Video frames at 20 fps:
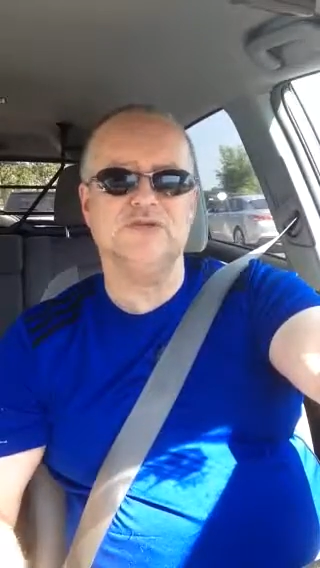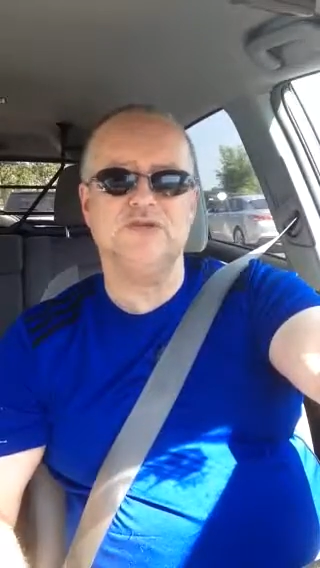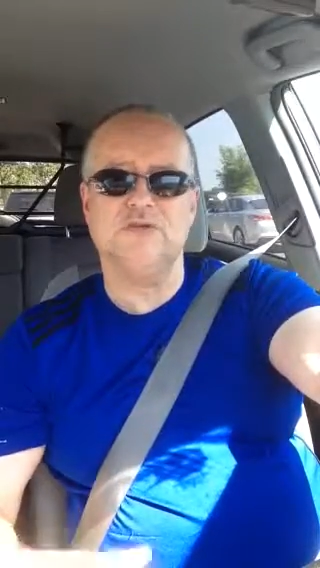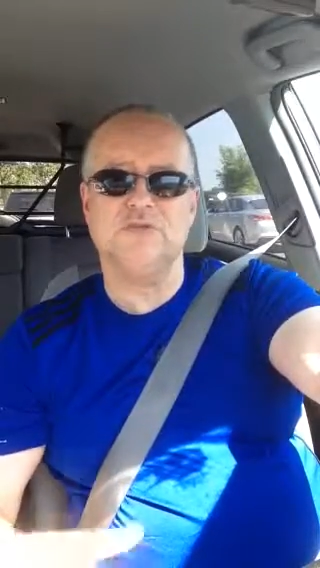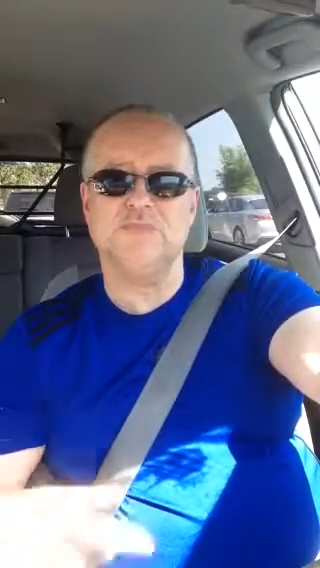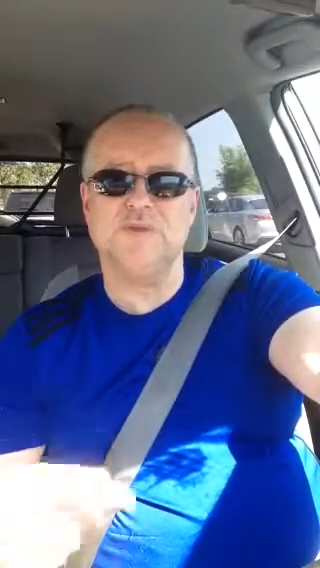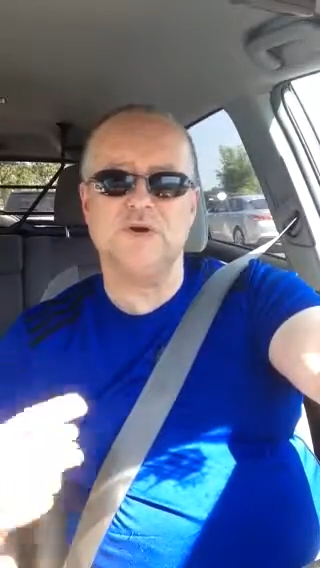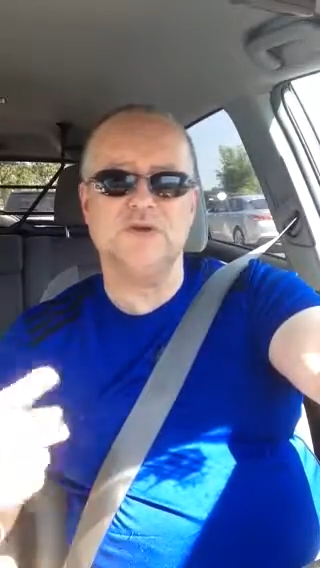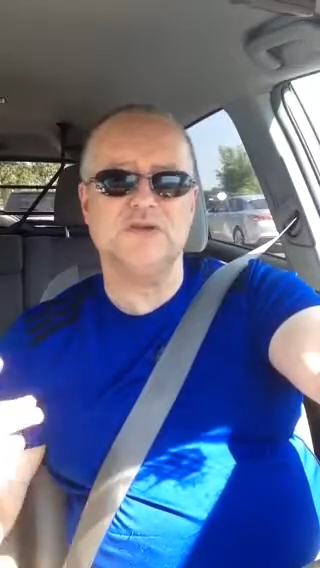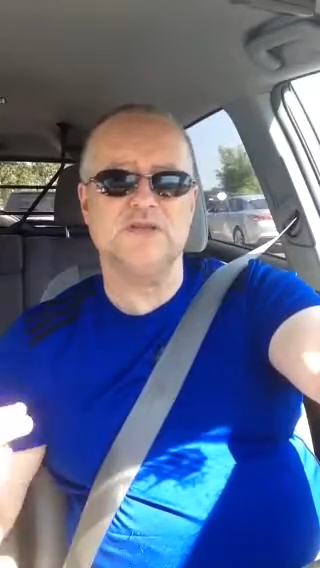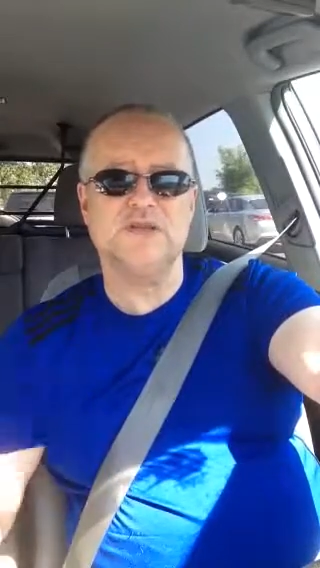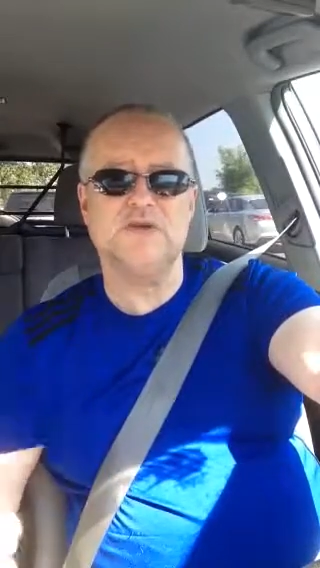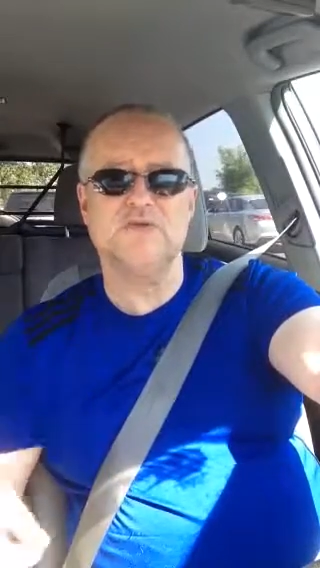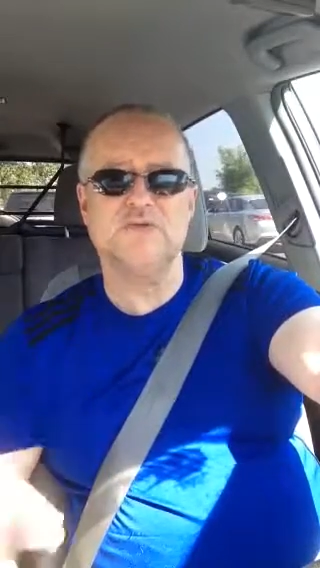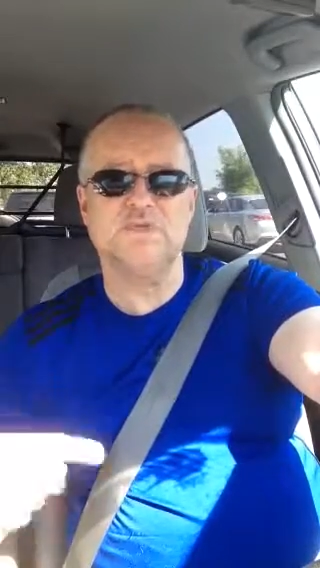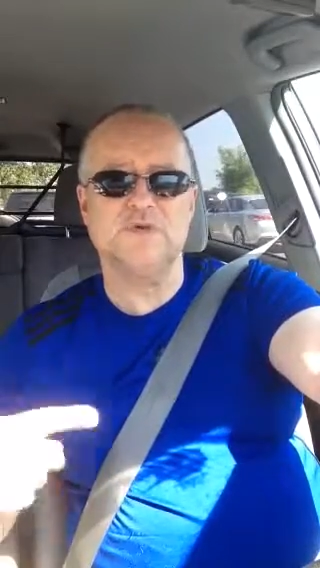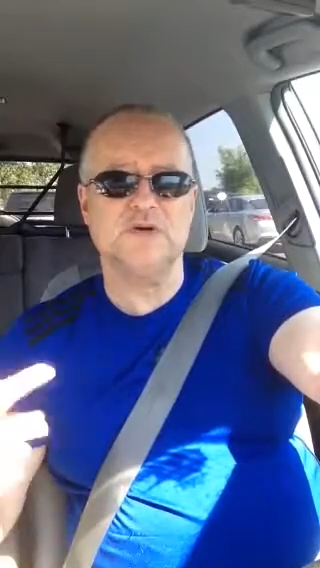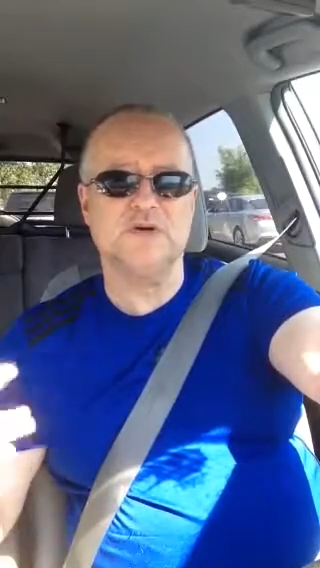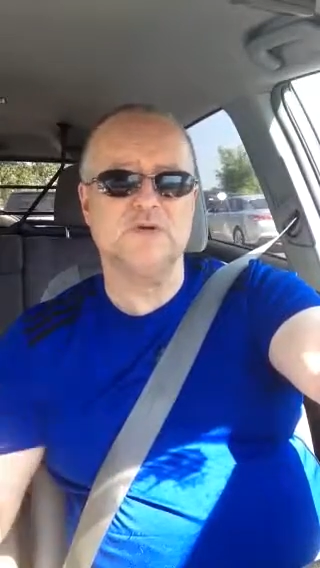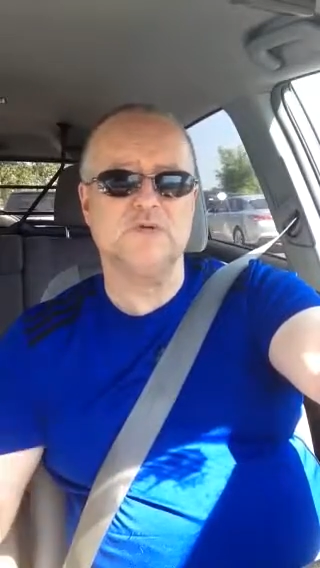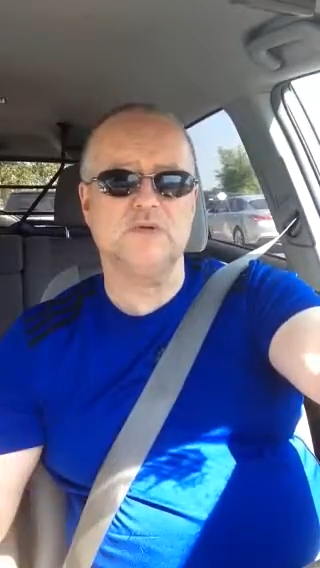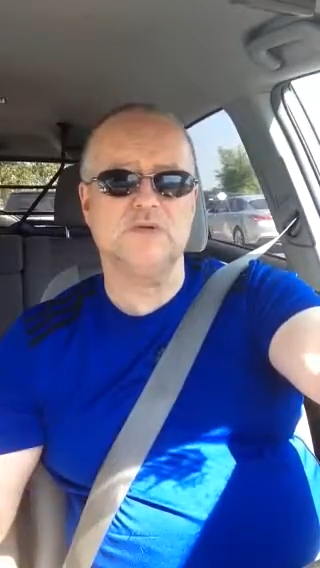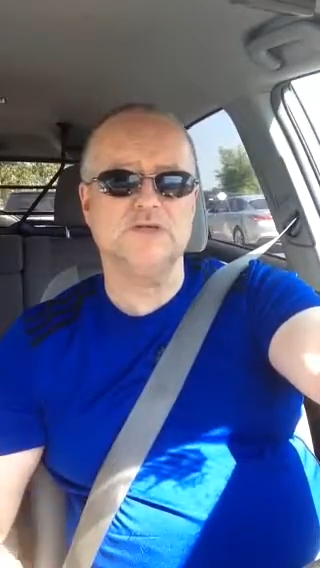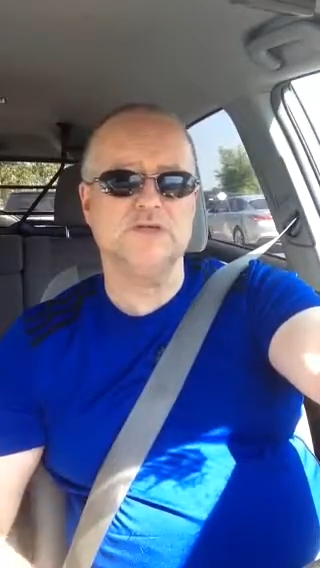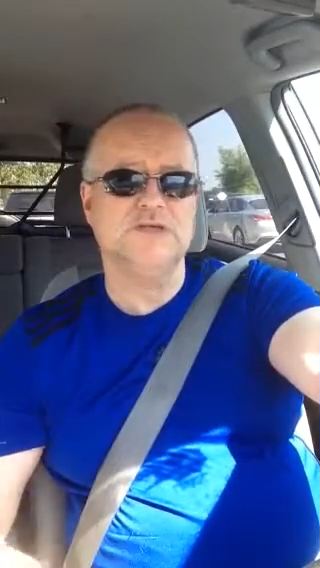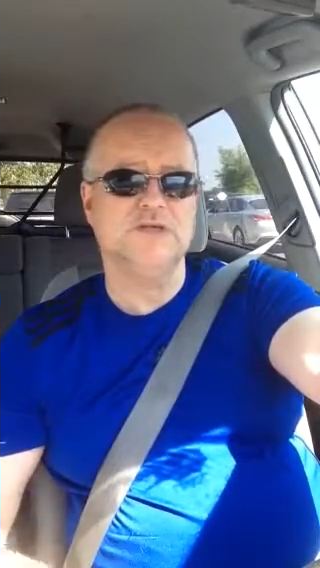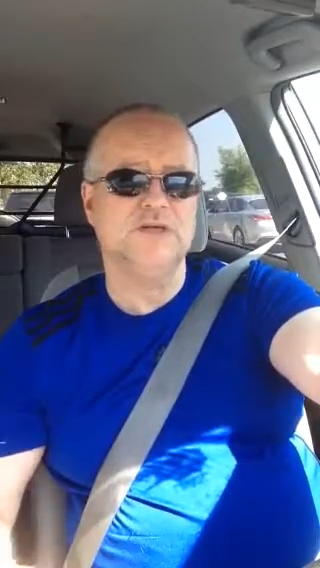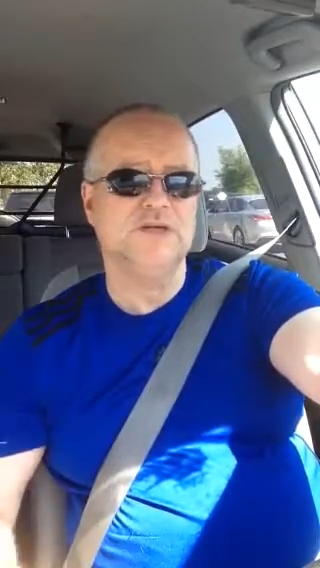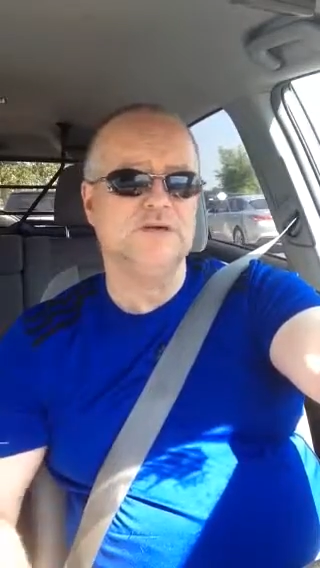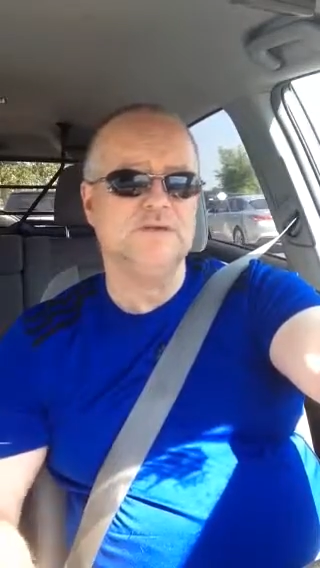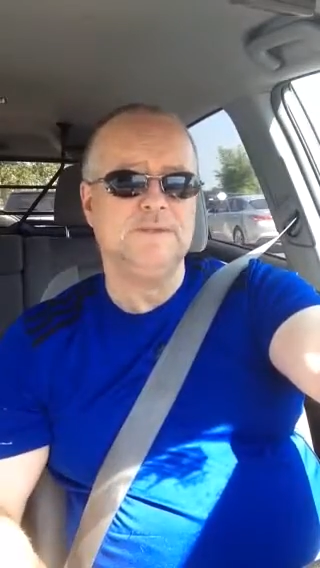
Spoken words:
So part of the thing with Pearl was,